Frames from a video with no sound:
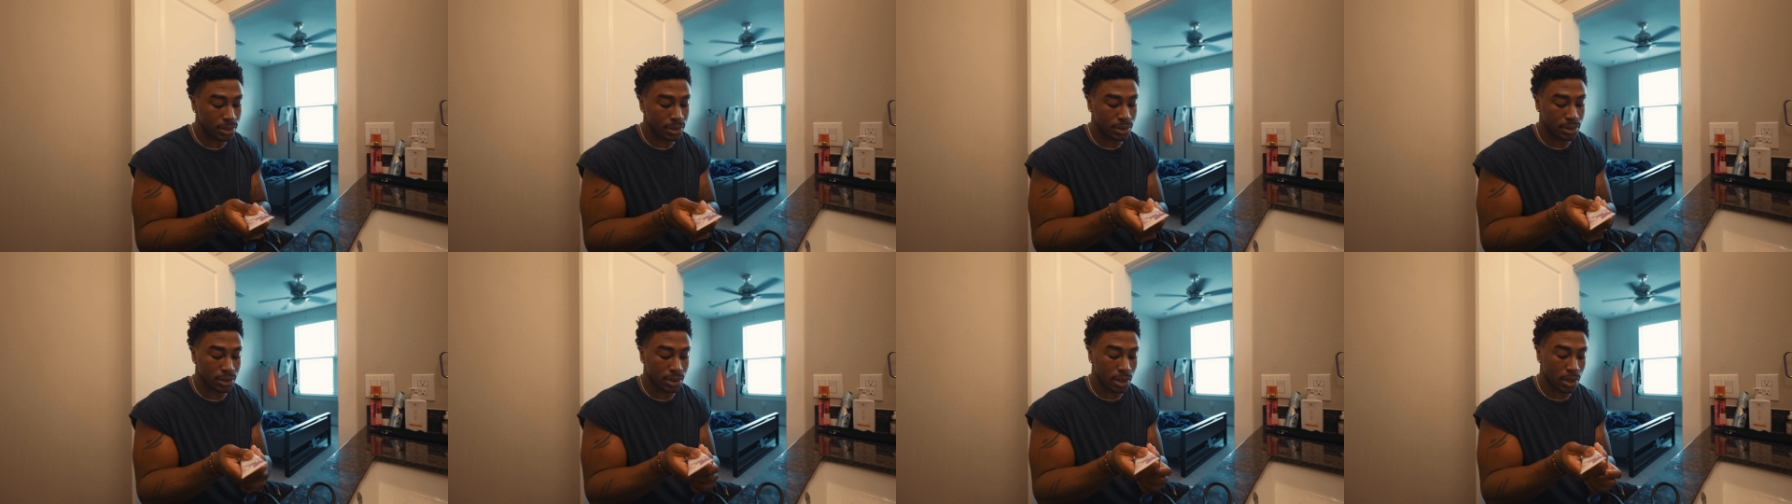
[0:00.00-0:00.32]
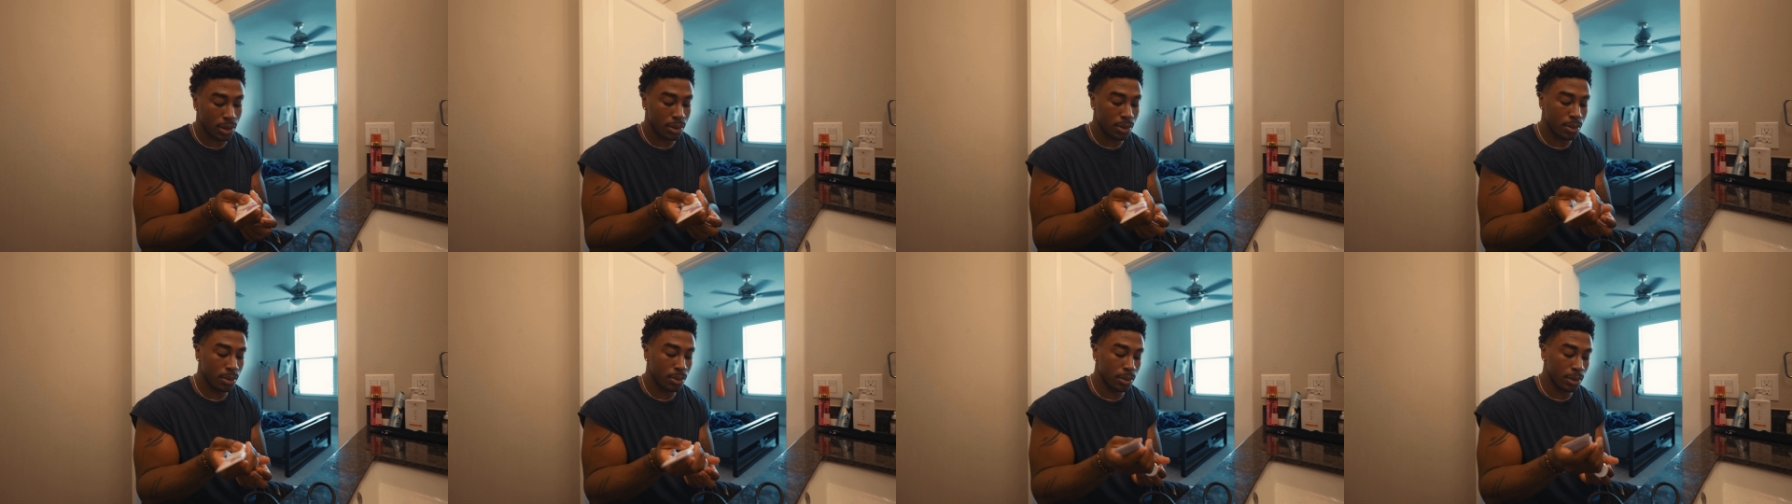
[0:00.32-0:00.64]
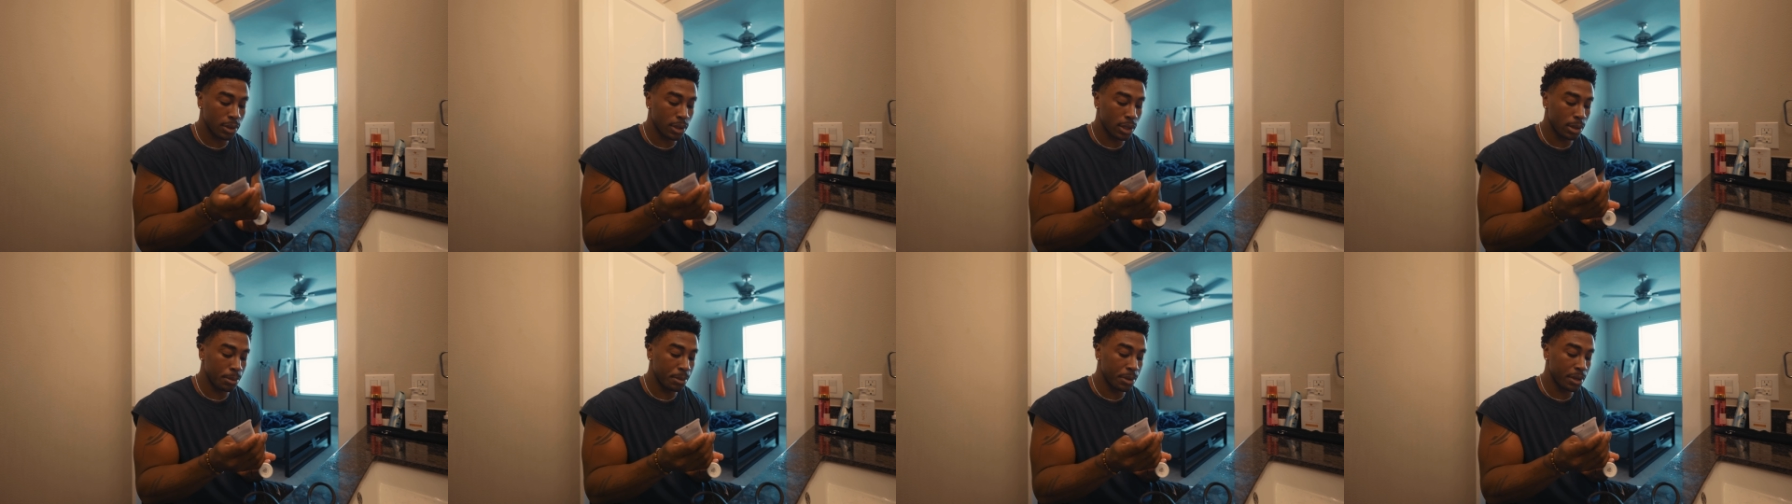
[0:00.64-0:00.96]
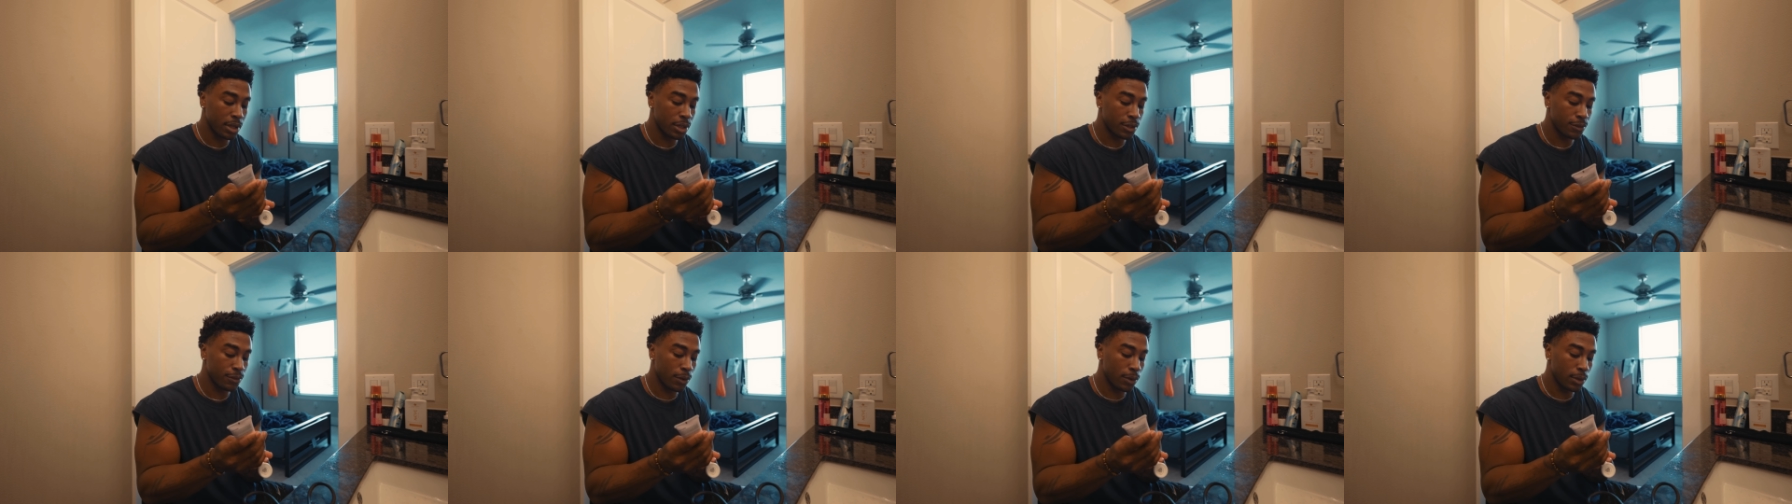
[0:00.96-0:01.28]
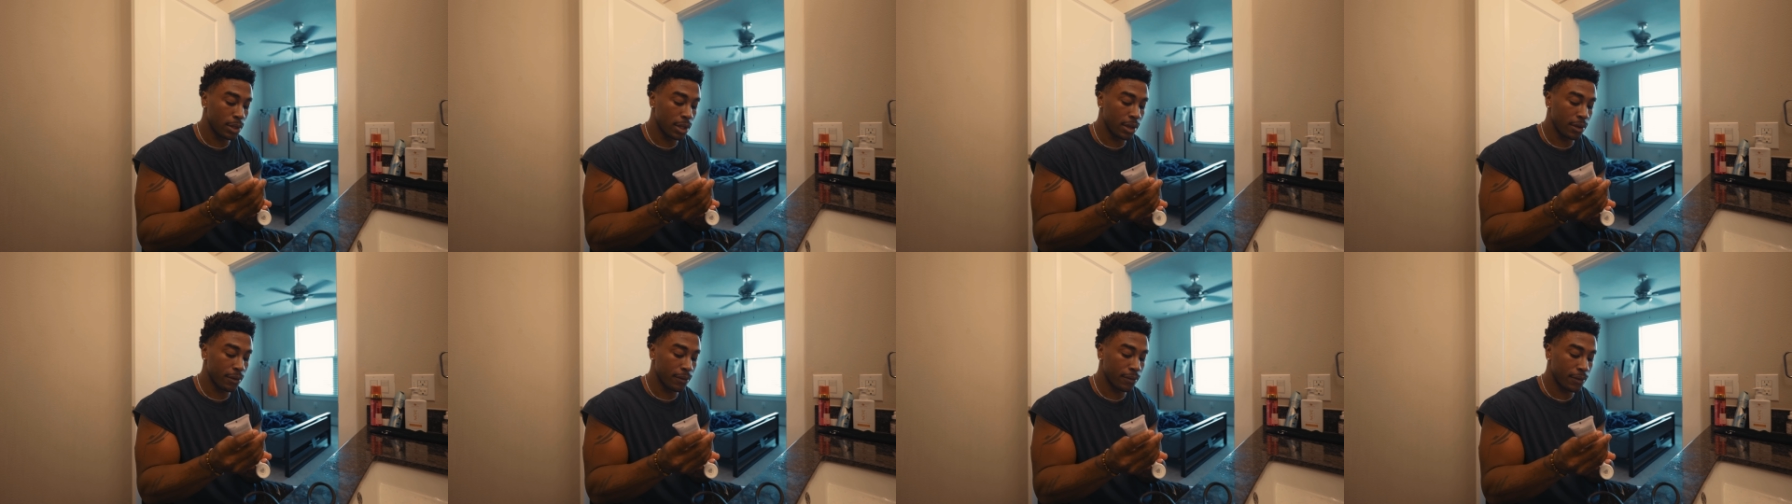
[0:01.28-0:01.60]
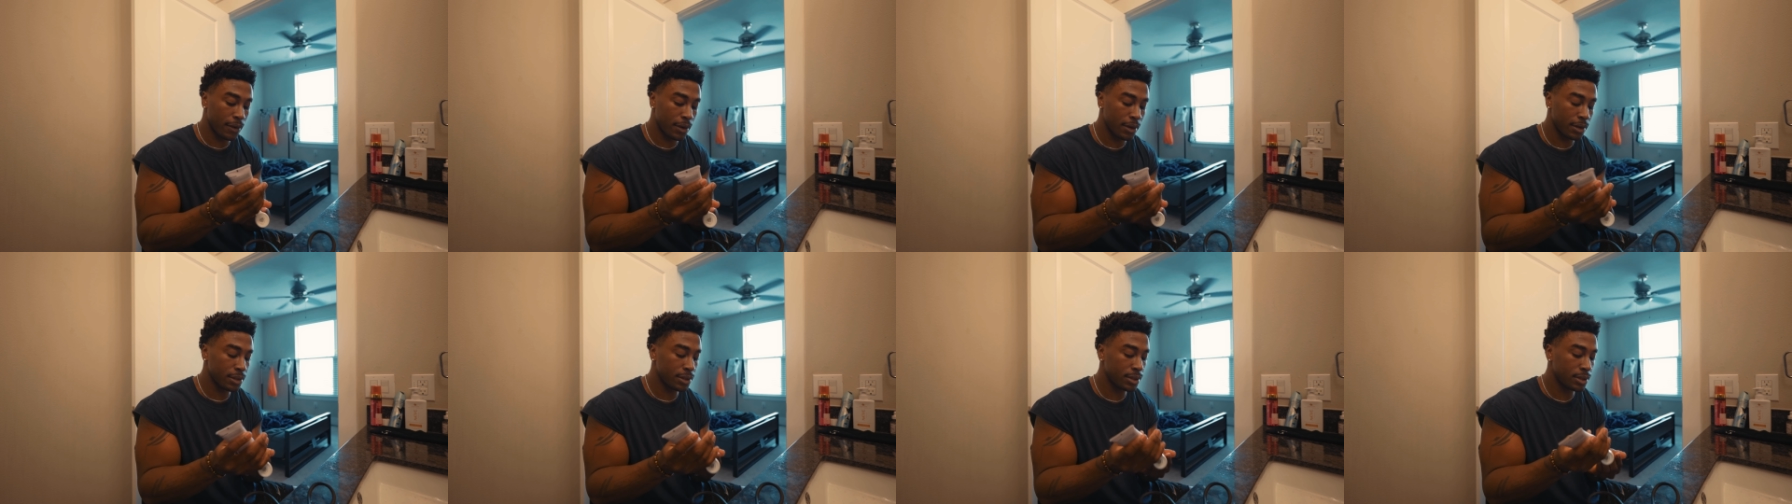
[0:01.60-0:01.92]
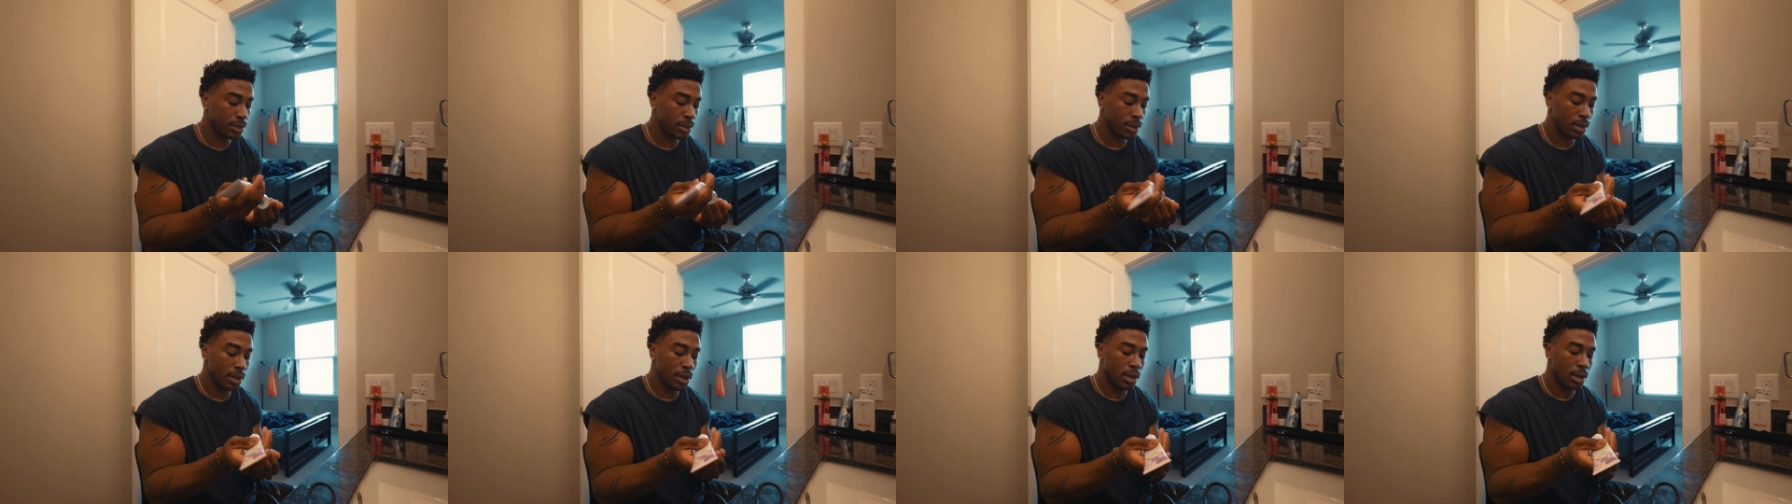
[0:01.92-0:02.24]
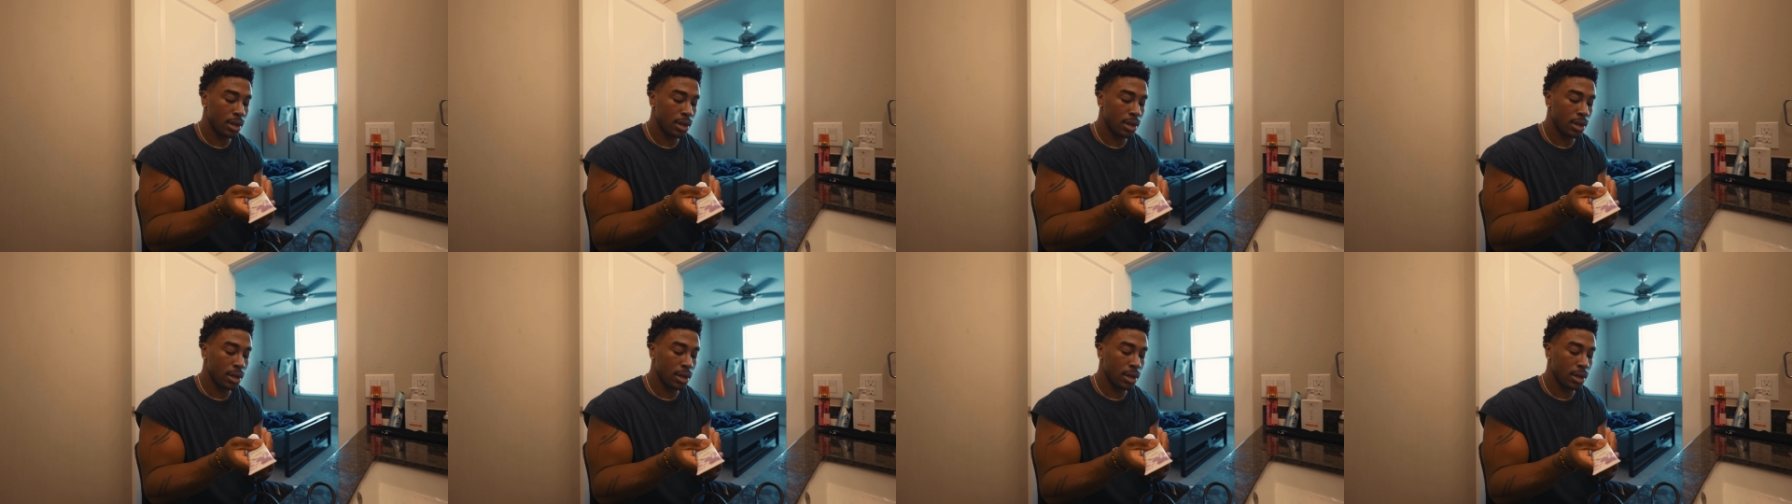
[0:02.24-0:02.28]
So we're gonna be exfoliating first.